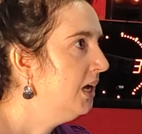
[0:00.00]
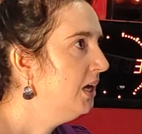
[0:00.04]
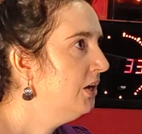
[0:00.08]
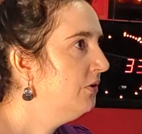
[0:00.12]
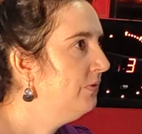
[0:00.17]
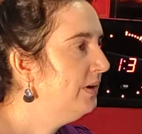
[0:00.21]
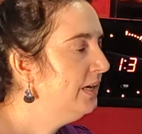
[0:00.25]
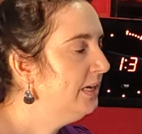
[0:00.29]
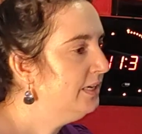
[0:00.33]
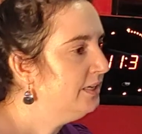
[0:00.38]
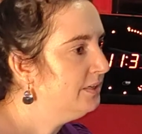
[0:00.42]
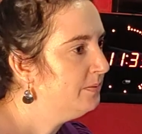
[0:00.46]

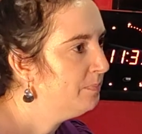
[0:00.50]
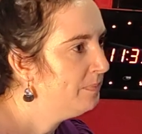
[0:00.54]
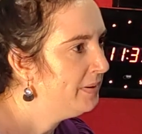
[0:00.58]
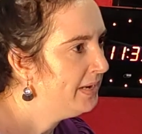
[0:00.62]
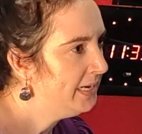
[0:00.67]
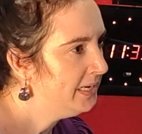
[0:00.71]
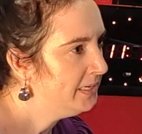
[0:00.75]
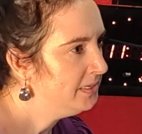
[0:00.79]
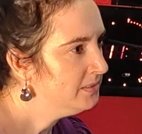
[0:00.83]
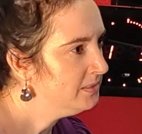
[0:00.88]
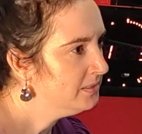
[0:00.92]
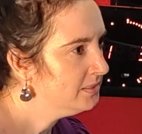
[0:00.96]
It really
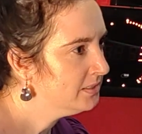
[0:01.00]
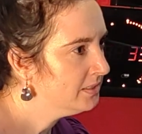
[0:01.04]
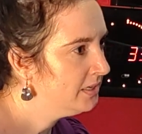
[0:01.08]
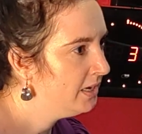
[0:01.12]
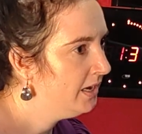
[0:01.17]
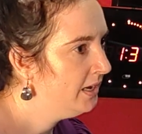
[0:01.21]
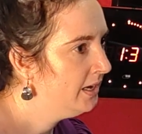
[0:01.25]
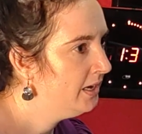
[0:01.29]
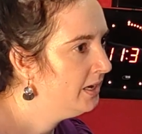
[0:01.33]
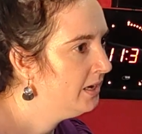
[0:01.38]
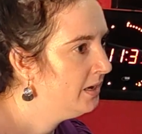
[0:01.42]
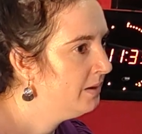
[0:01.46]
depends.
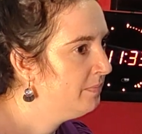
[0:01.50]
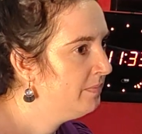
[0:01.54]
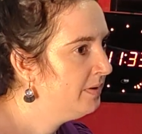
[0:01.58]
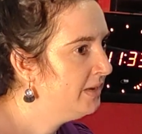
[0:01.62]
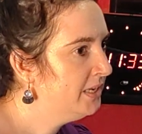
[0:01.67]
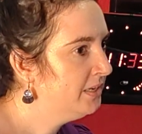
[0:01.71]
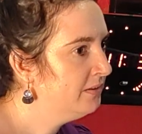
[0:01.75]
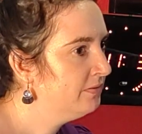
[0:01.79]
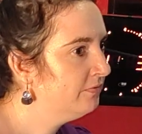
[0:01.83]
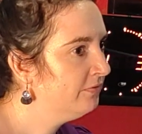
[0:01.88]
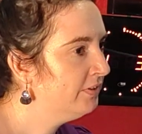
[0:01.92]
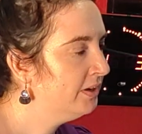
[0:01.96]

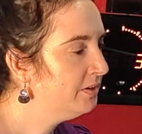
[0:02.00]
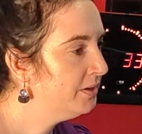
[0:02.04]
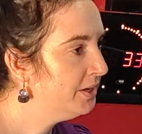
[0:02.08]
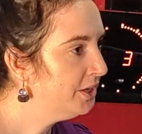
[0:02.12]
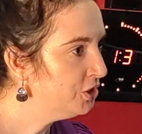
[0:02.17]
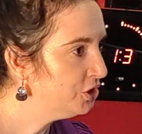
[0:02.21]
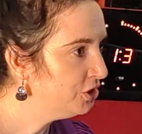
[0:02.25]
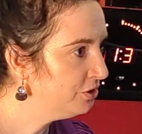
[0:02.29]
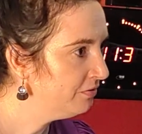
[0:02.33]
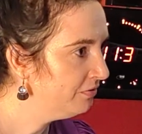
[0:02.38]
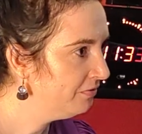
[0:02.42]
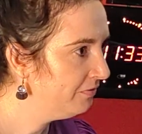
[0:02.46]
In
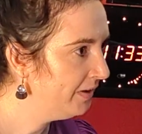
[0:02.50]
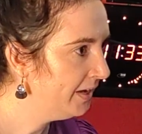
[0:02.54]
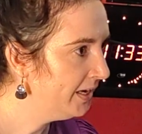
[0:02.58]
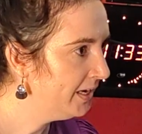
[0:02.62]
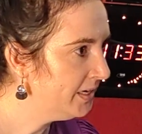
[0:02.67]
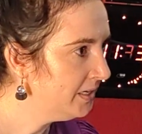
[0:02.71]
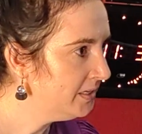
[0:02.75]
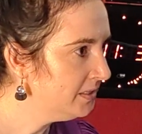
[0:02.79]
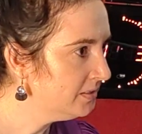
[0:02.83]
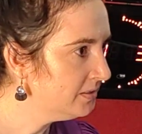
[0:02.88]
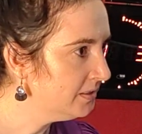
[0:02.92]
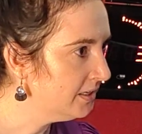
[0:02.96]
foundation
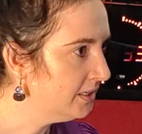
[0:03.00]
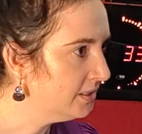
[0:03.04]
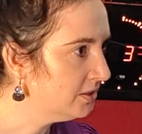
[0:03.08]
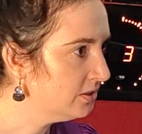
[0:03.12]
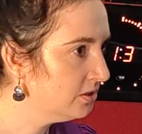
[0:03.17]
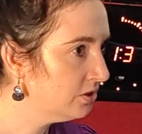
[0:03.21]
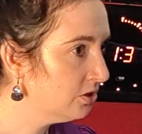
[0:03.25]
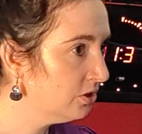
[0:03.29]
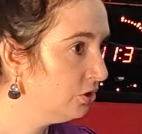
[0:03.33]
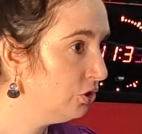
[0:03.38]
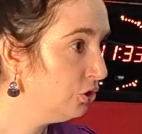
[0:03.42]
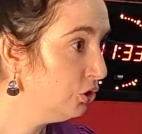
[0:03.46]
phase,
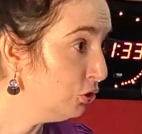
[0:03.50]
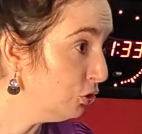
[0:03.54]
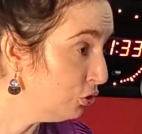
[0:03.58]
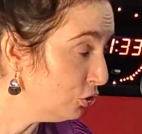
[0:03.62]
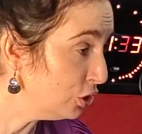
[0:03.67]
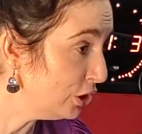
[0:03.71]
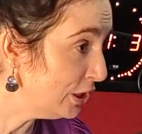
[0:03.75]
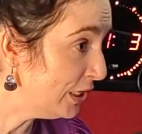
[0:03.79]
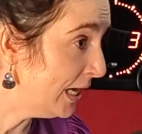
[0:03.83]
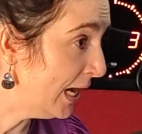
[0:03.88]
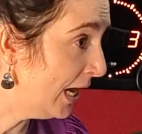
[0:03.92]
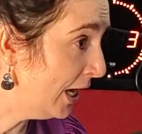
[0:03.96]
it's
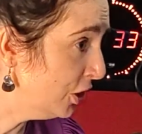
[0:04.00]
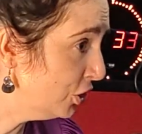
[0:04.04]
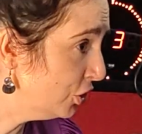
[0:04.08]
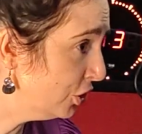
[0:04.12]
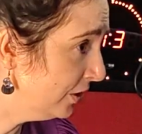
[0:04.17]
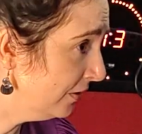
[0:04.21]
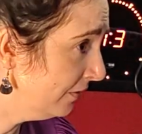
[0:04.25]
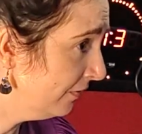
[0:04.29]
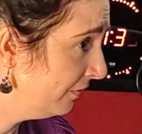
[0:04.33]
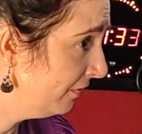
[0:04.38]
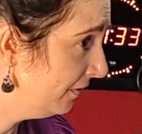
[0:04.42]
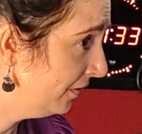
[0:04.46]
usually
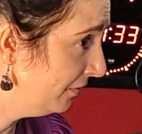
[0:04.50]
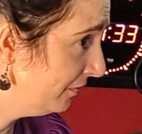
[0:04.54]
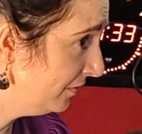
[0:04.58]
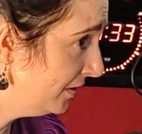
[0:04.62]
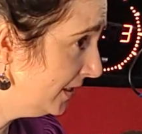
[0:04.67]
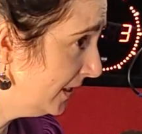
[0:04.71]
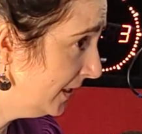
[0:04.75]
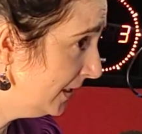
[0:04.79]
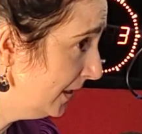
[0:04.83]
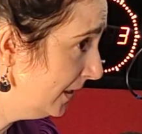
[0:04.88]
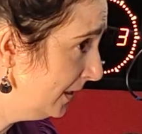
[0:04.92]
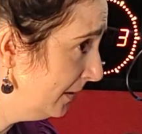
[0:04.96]

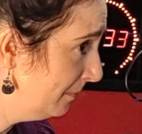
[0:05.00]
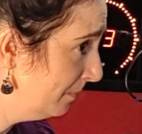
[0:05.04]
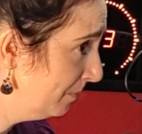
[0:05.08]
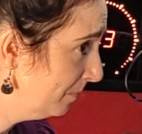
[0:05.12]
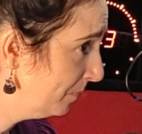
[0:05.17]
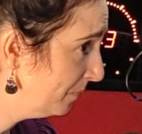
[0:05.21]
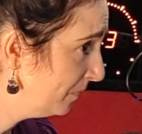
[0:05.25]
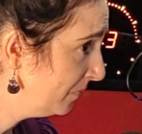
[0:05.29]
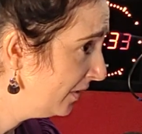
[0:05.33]
150.